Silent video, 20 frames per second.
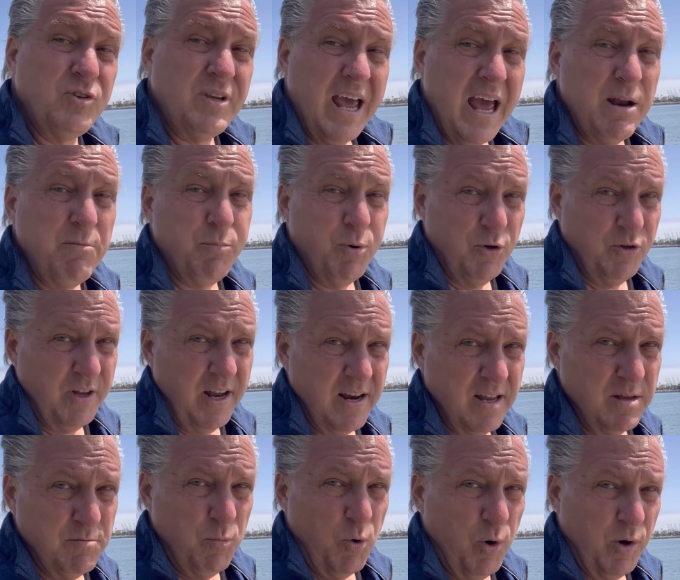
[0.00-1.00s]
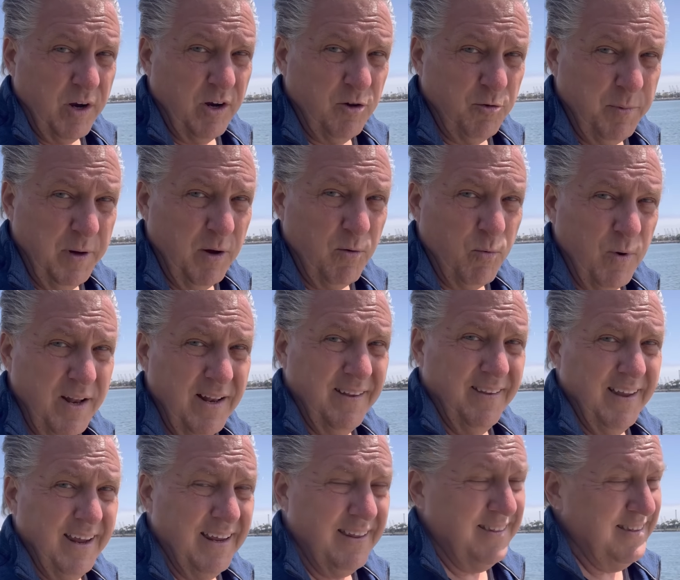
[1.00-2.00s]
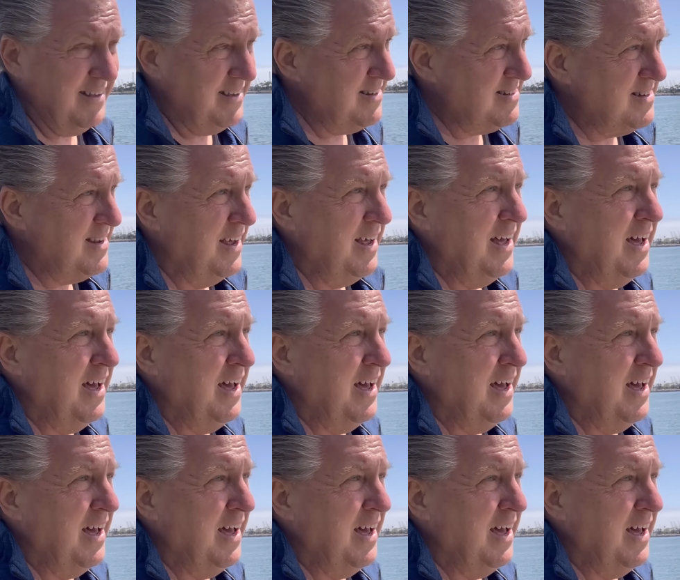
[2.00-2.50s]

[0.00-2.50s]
10% of the mortgage being written like this,